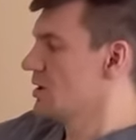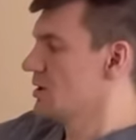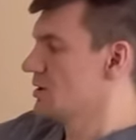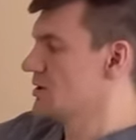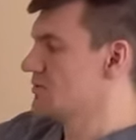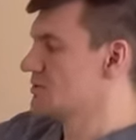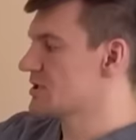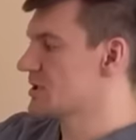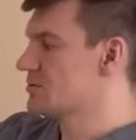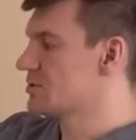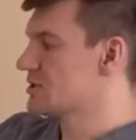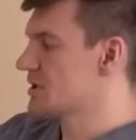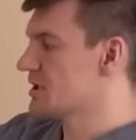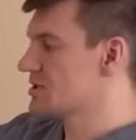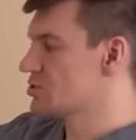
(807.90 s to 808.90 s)
And this
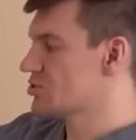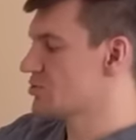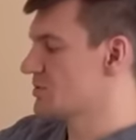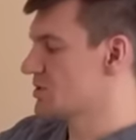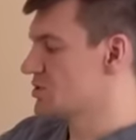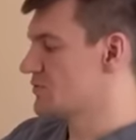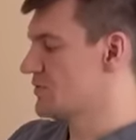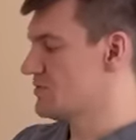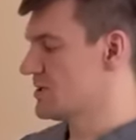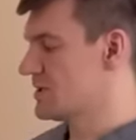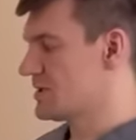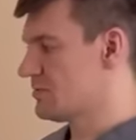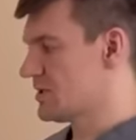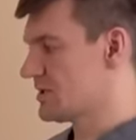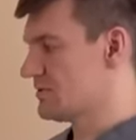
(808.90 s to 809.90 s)
is how you work through
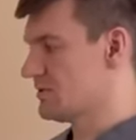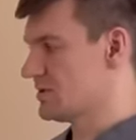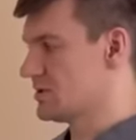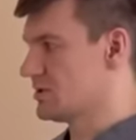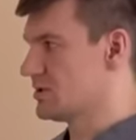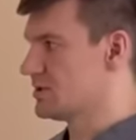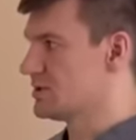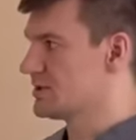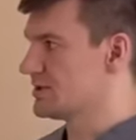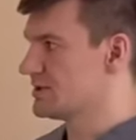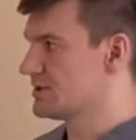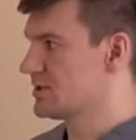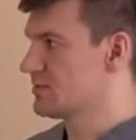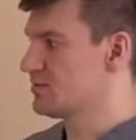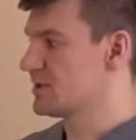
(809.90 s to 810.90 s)
each muscle.
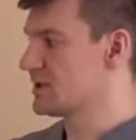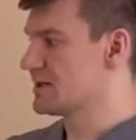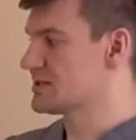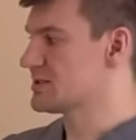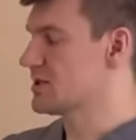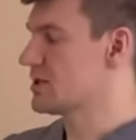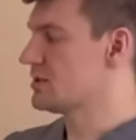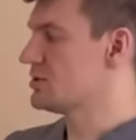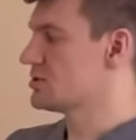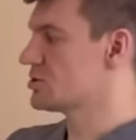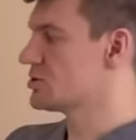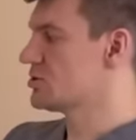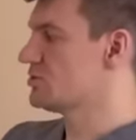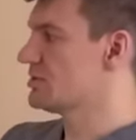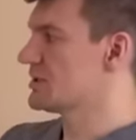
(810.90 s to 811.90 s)
Where I showed,
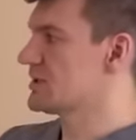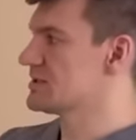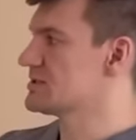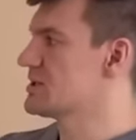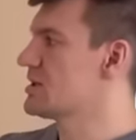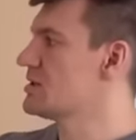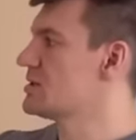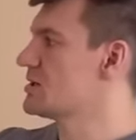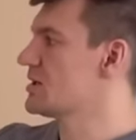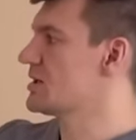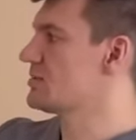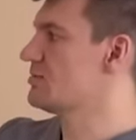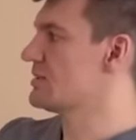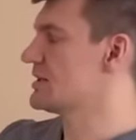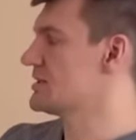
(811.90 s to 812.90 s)
what I showed,
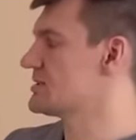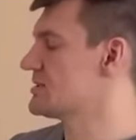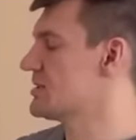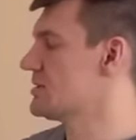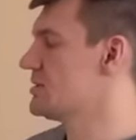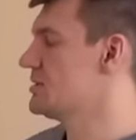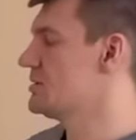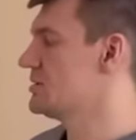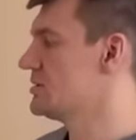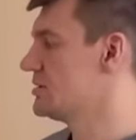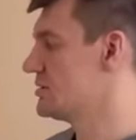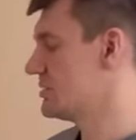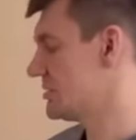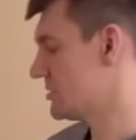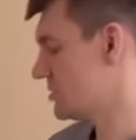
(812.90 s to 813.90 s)
how I showed.
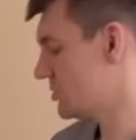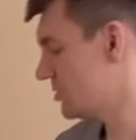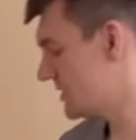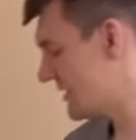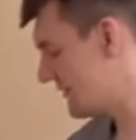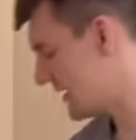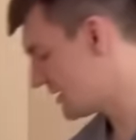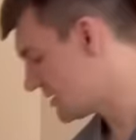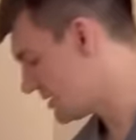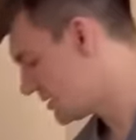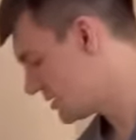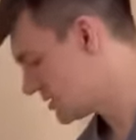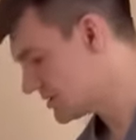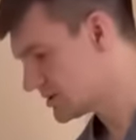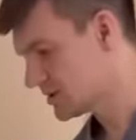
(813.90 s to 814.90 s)
But let's
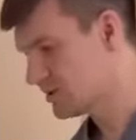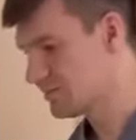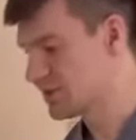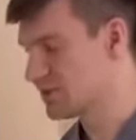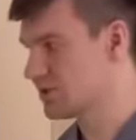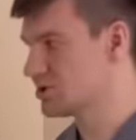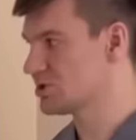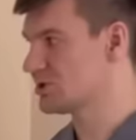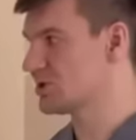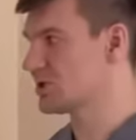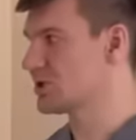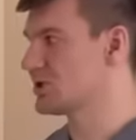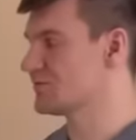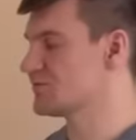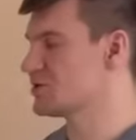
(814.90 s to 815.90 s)
schematically, as it
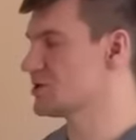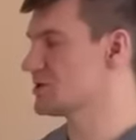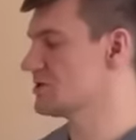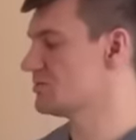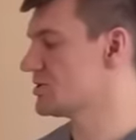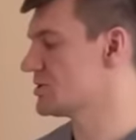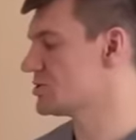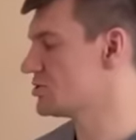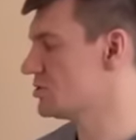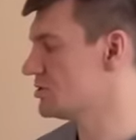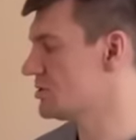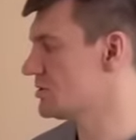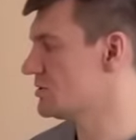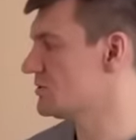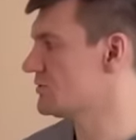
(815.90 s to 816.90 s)
happens in life, I
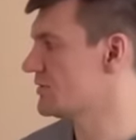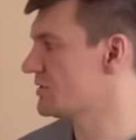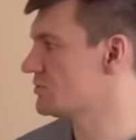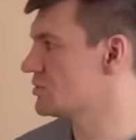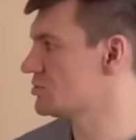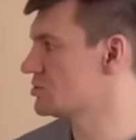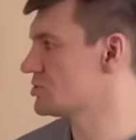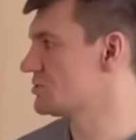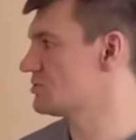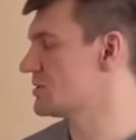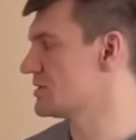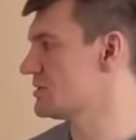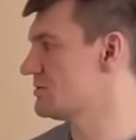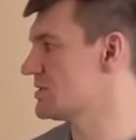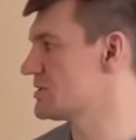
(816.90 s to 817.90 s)
will also
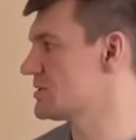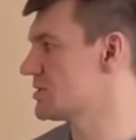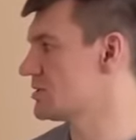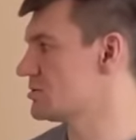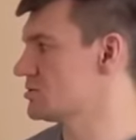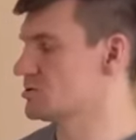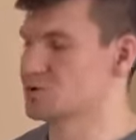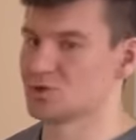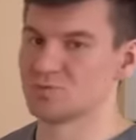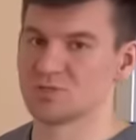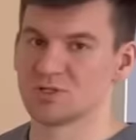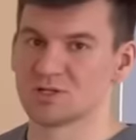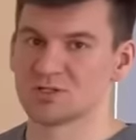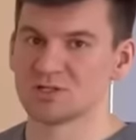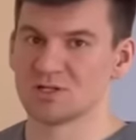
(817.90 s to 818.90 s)
demonstrate to you so that you are
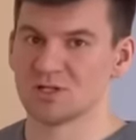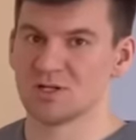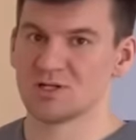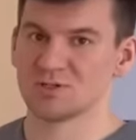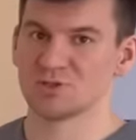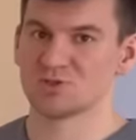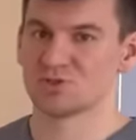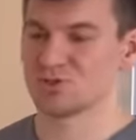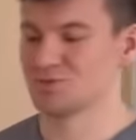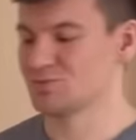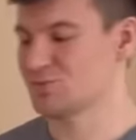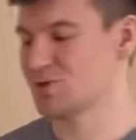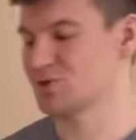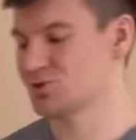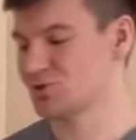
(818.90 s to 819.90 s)
not lost already.
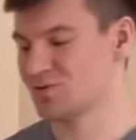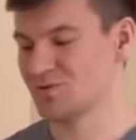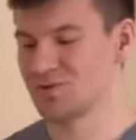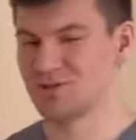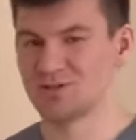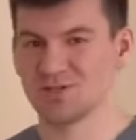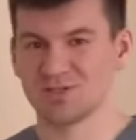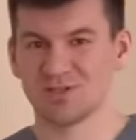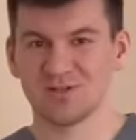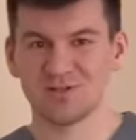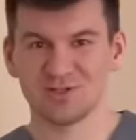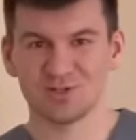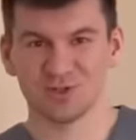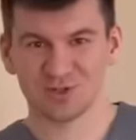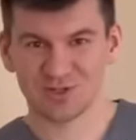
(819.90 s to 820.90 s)
You saw the
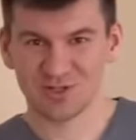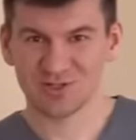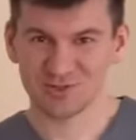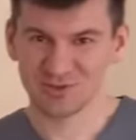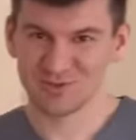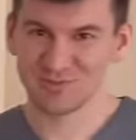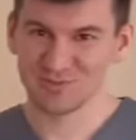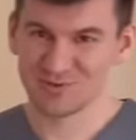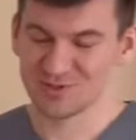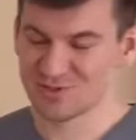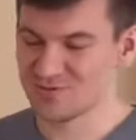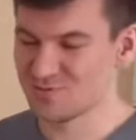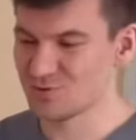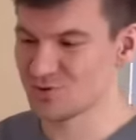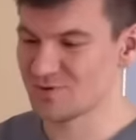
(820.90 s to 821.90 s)
ball, knew that if it
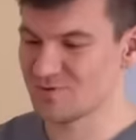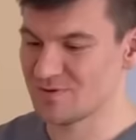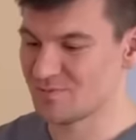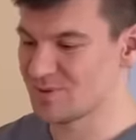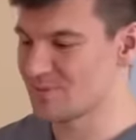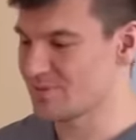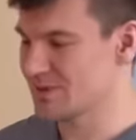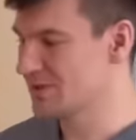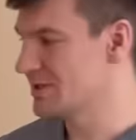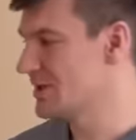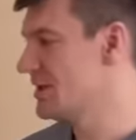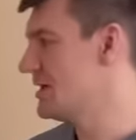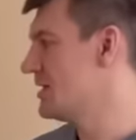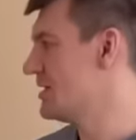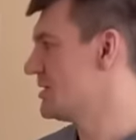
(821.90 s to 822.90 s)
immediately fell into your
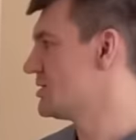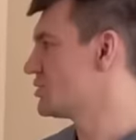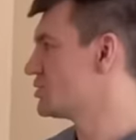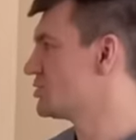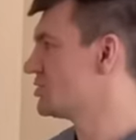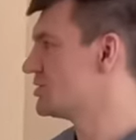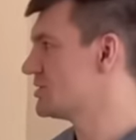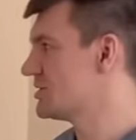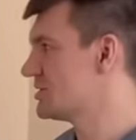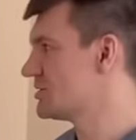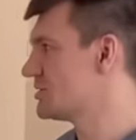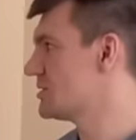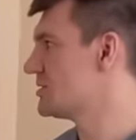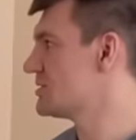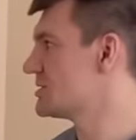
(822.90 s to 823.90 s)
hands, you knew
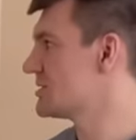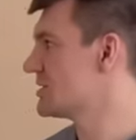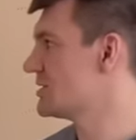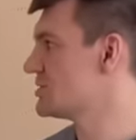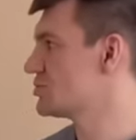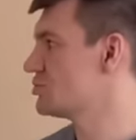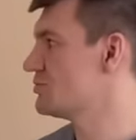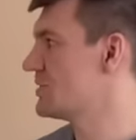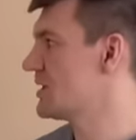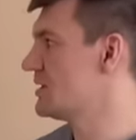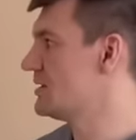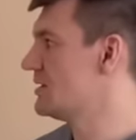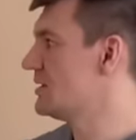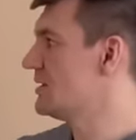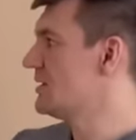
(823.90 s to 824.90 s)
what to do right
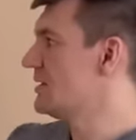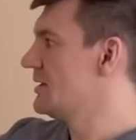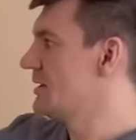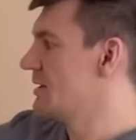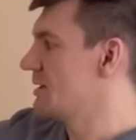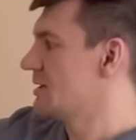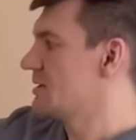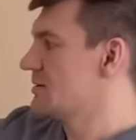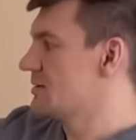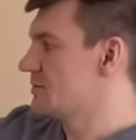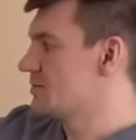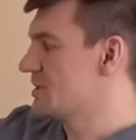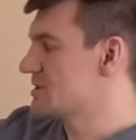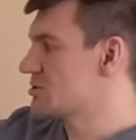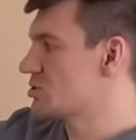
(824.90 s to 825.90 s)
away.
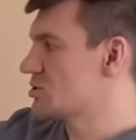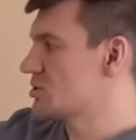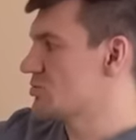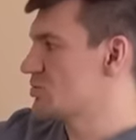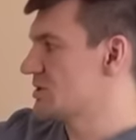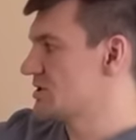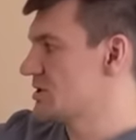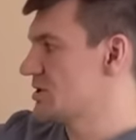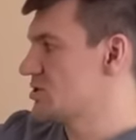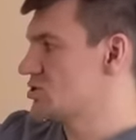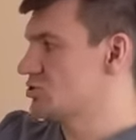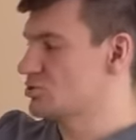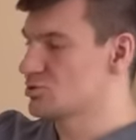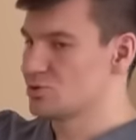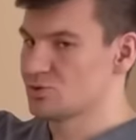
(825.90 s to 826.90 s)
There could be an
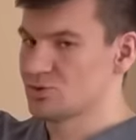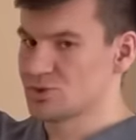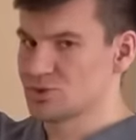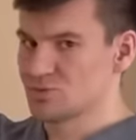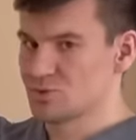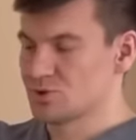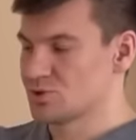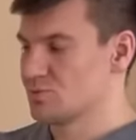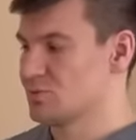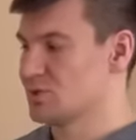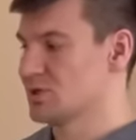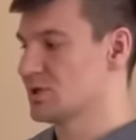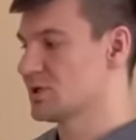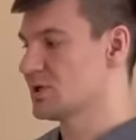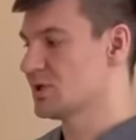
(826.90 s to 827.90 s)
issue in the lumbar
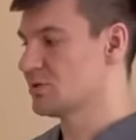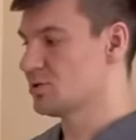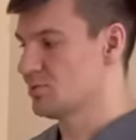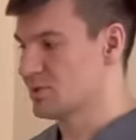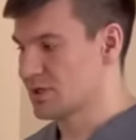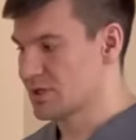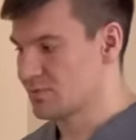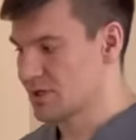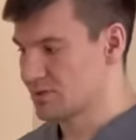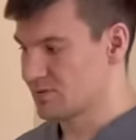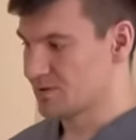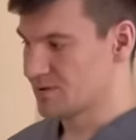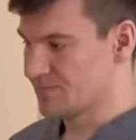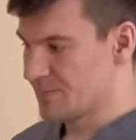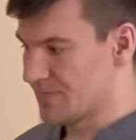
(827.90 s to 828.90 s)
area. How to work it out?
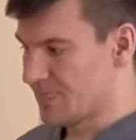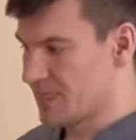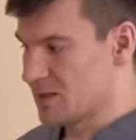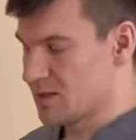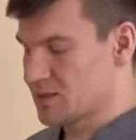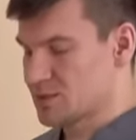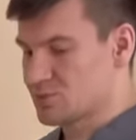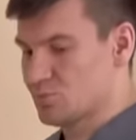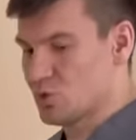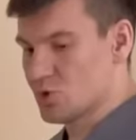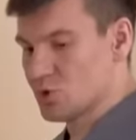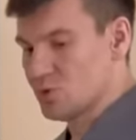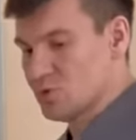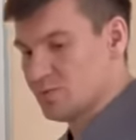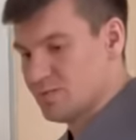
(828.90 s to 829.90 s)
You take
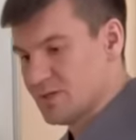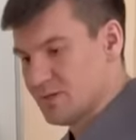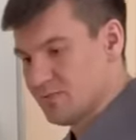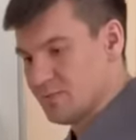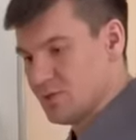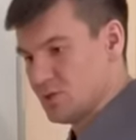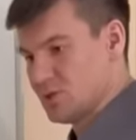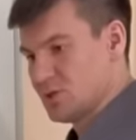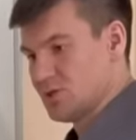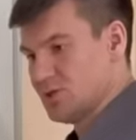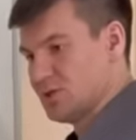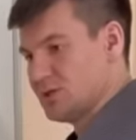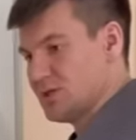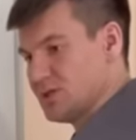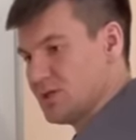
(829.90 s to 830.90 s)
it from the side,
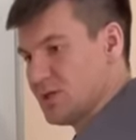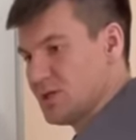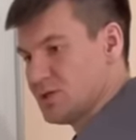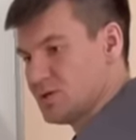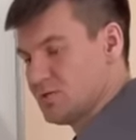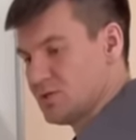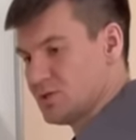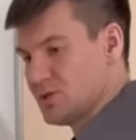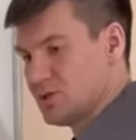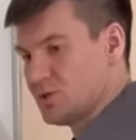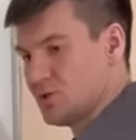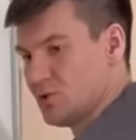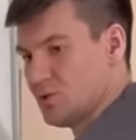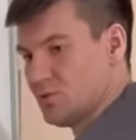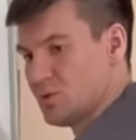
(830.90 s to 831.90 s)
without hesitation.
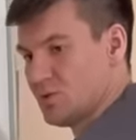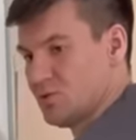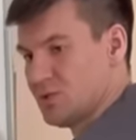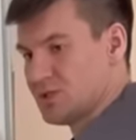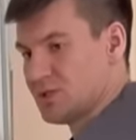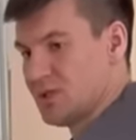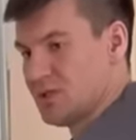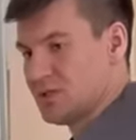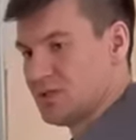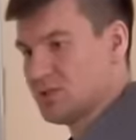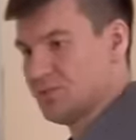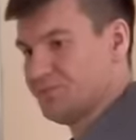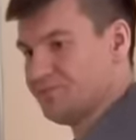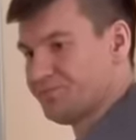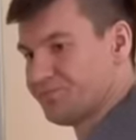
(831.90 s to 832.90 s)
Right here,
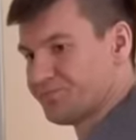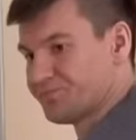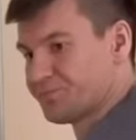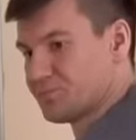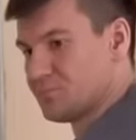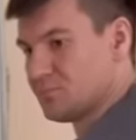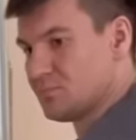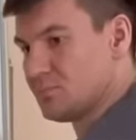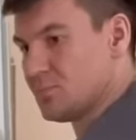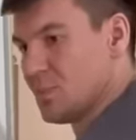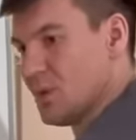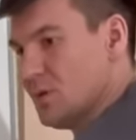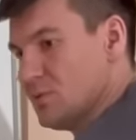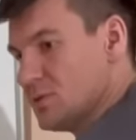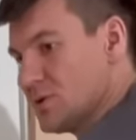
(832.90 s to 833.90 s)
you have ribs,
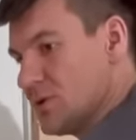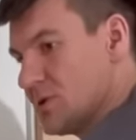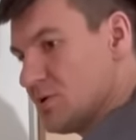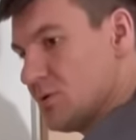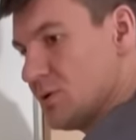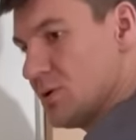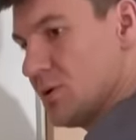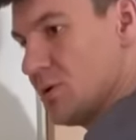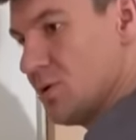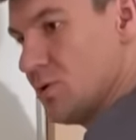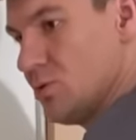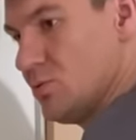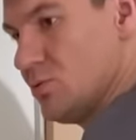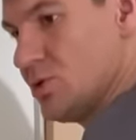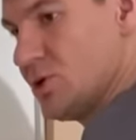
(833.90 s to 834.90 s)
right here. Men have the
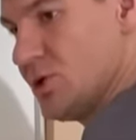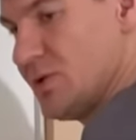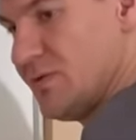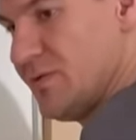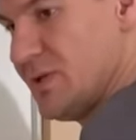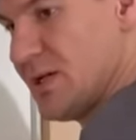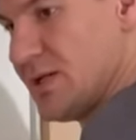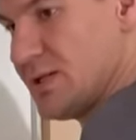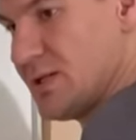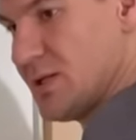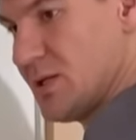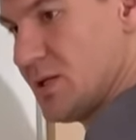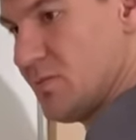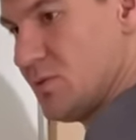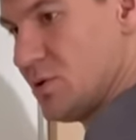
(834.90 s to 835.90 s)
12th rib right here.
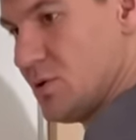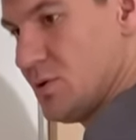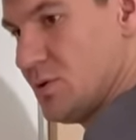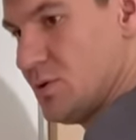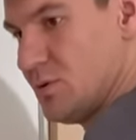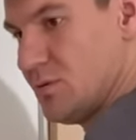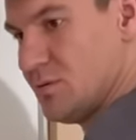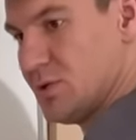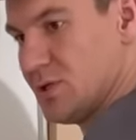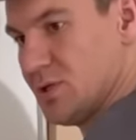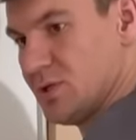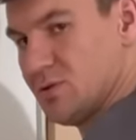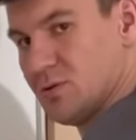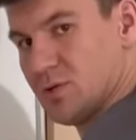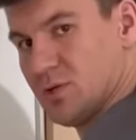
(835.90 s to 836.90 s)
It's right here.
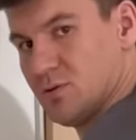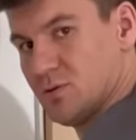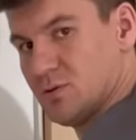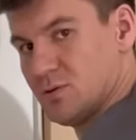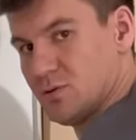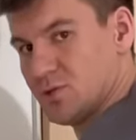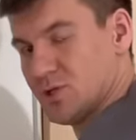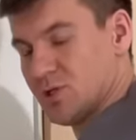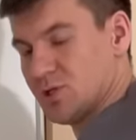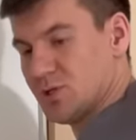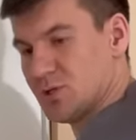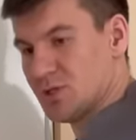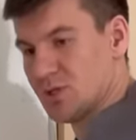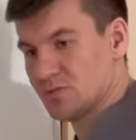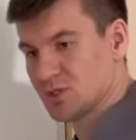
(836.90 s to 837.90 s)
Women have it in the same
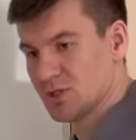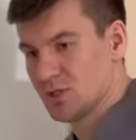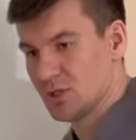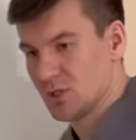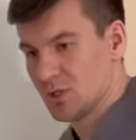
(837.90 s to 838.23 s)
place.